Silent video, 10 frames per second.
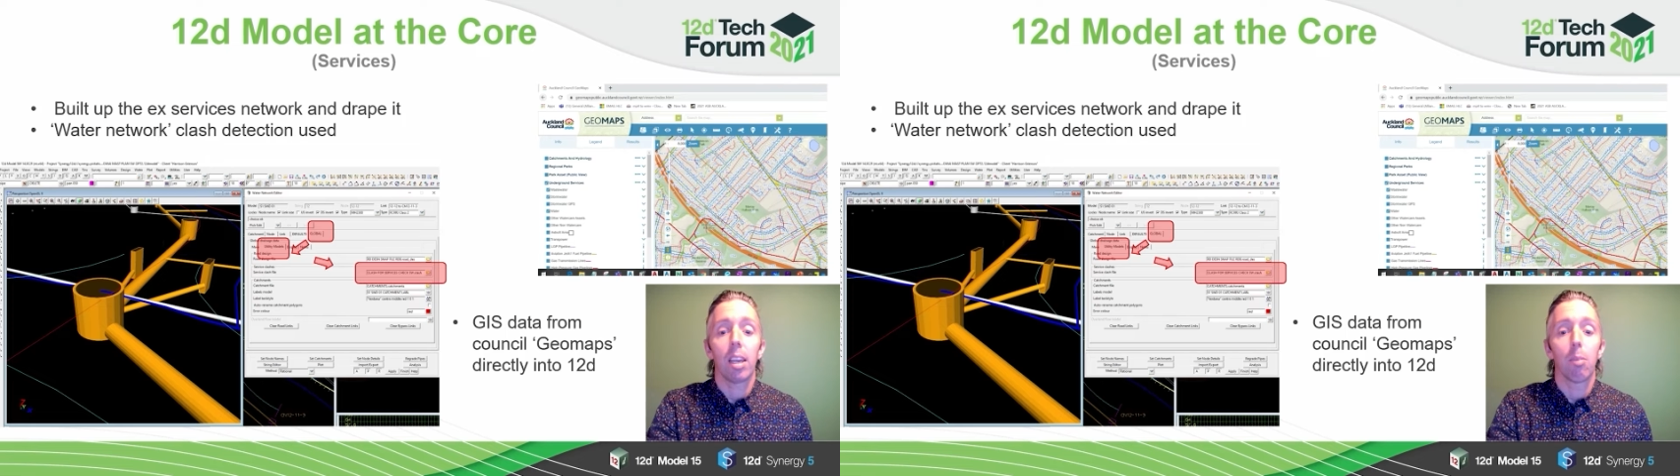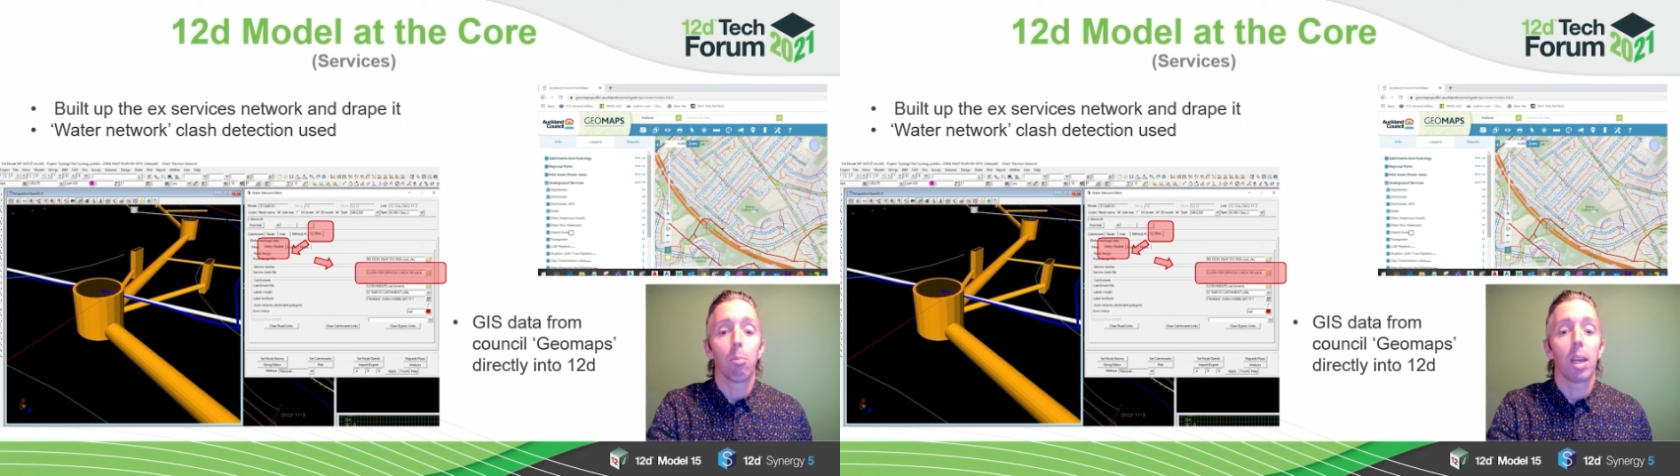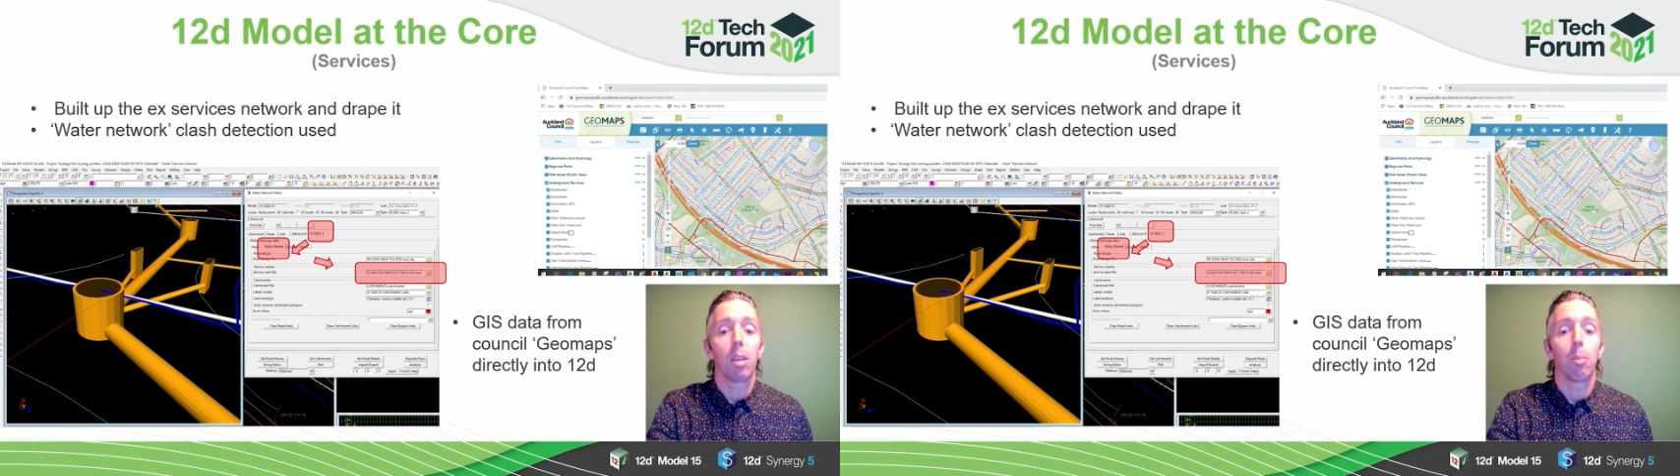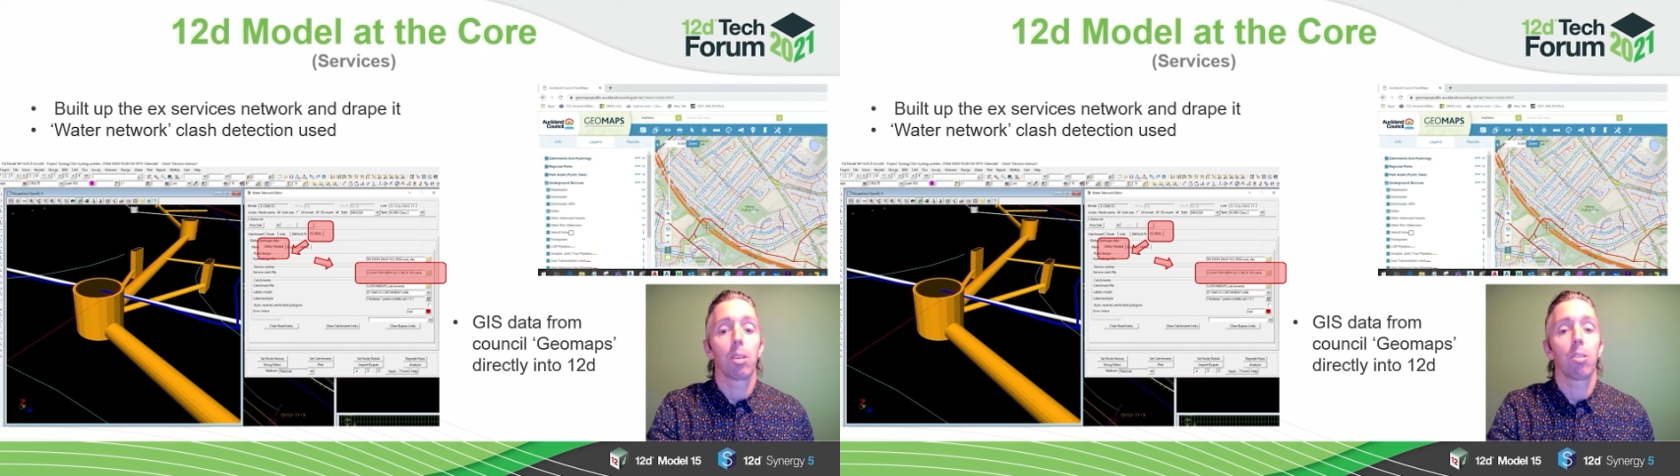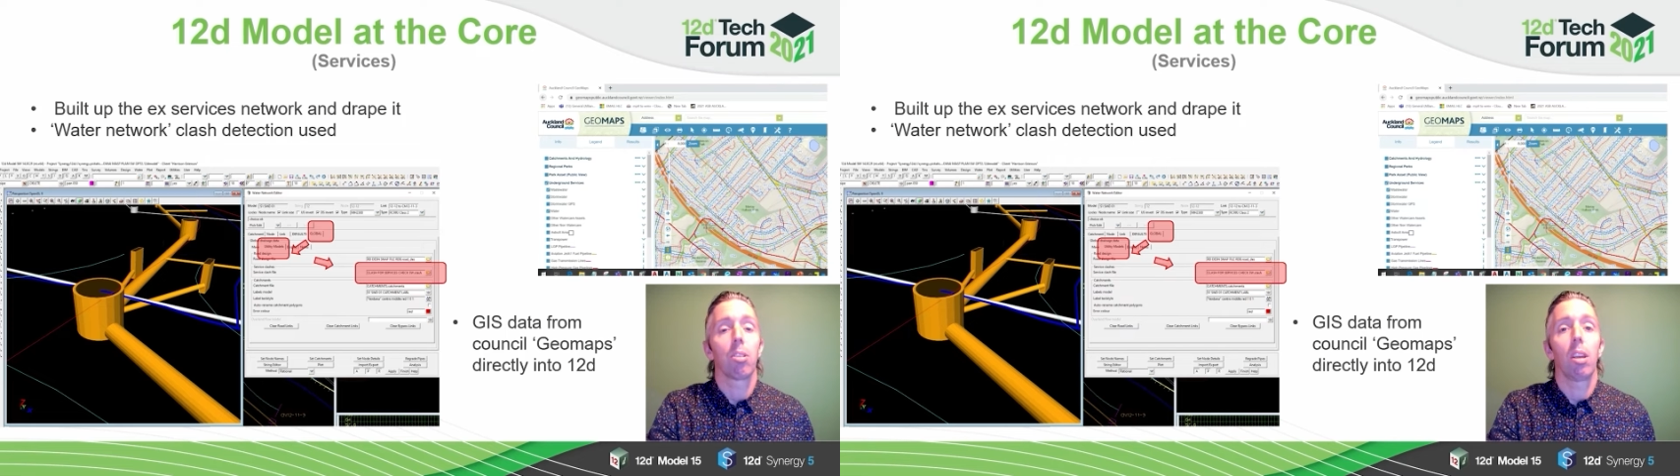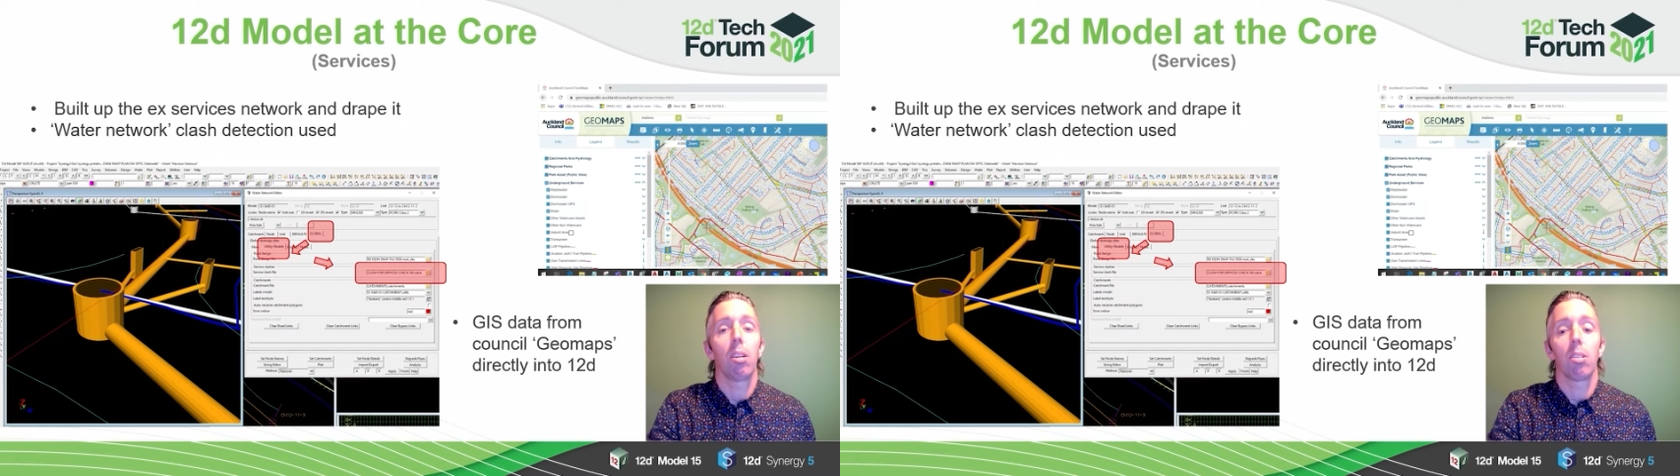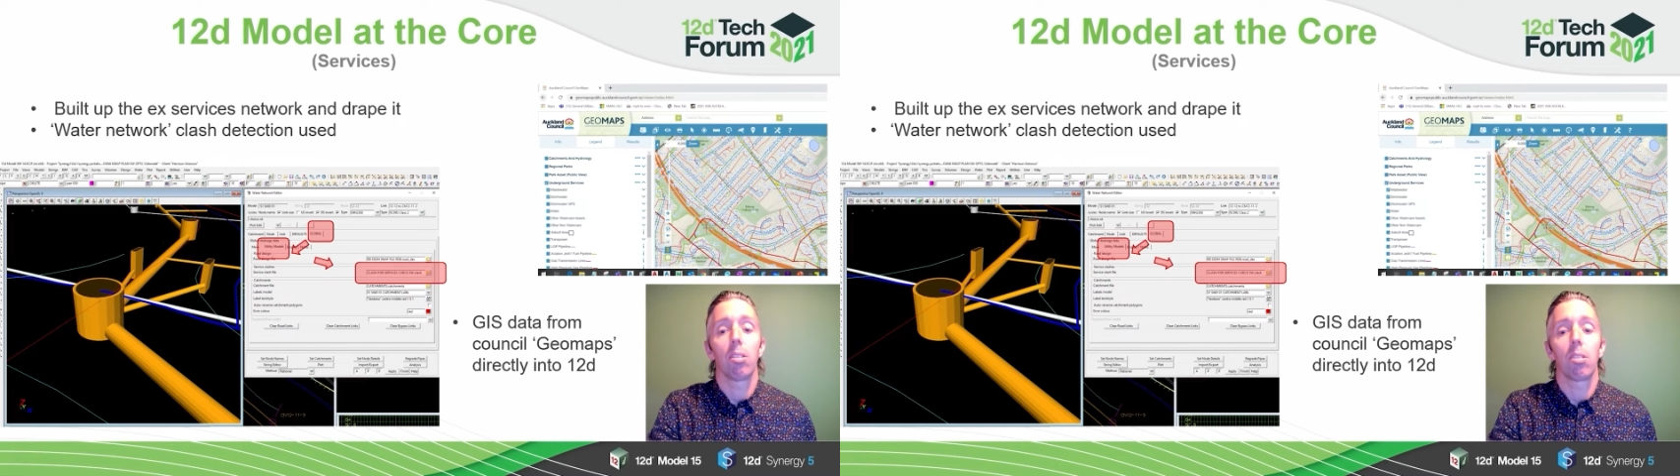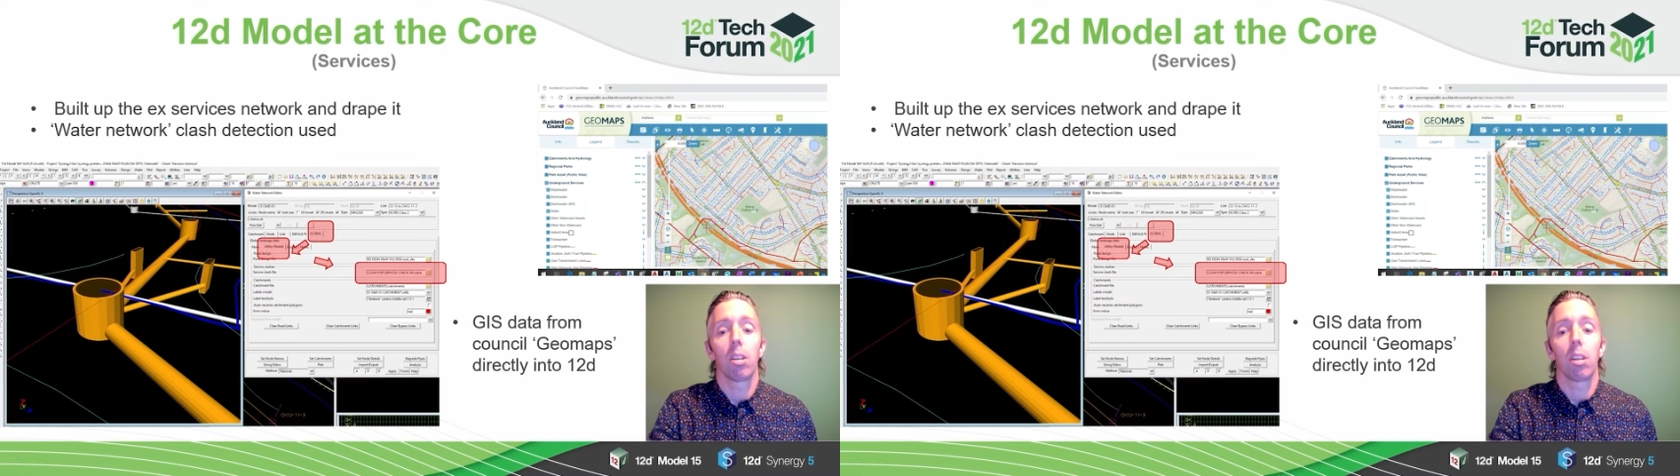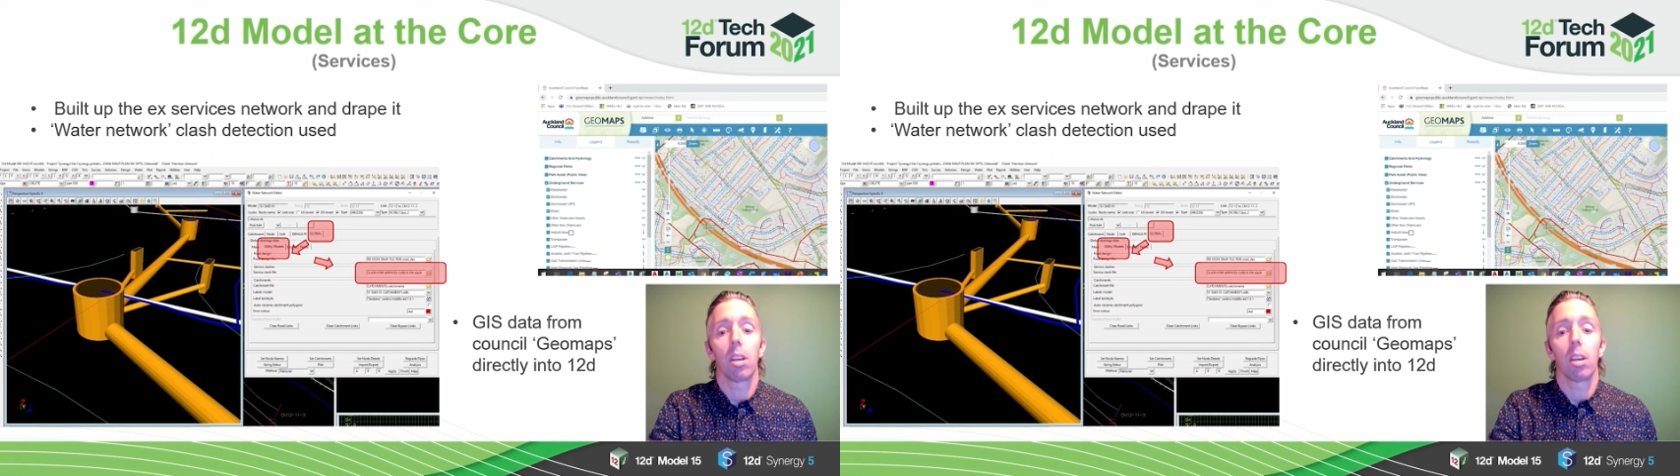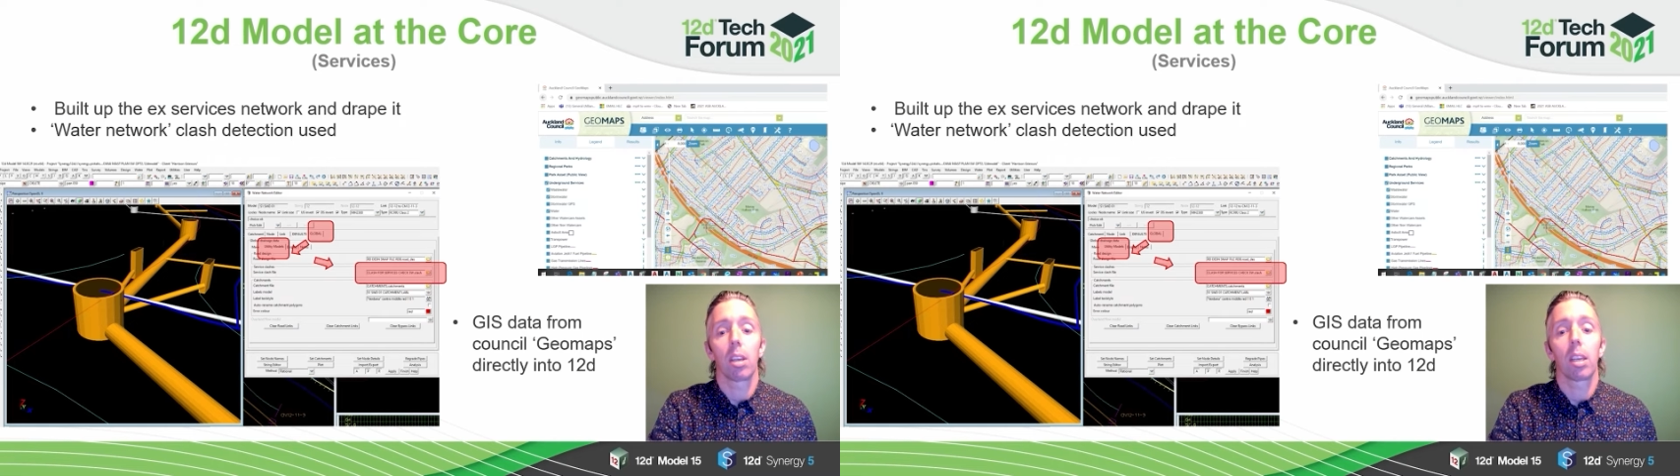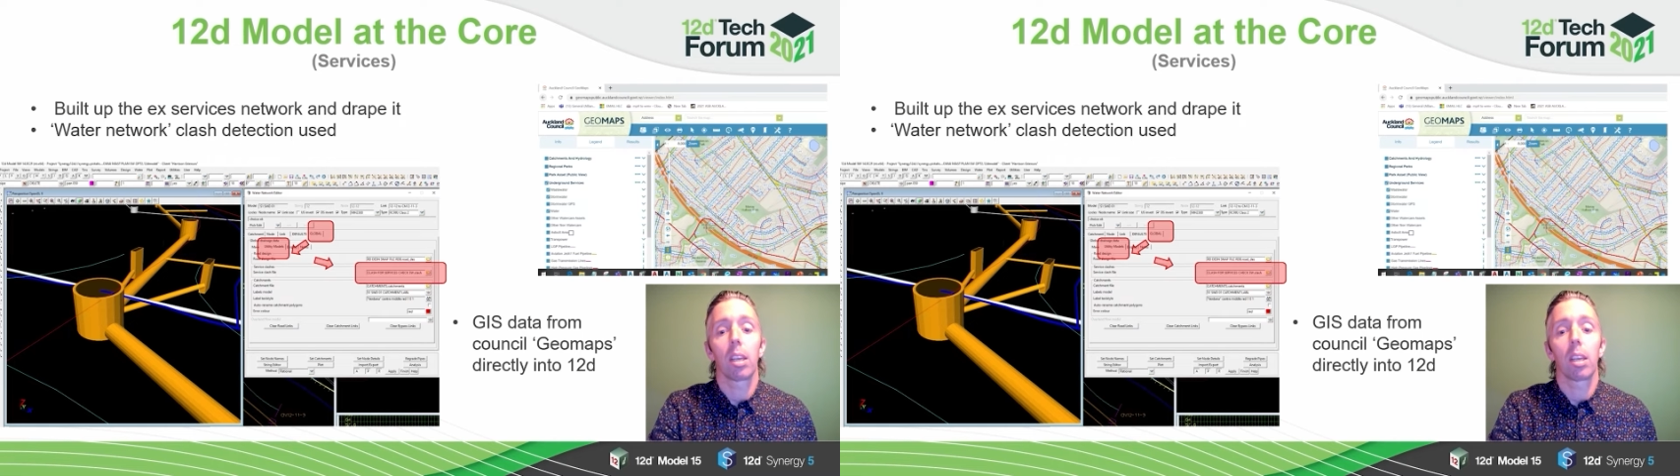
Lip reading: mainly because of errors in the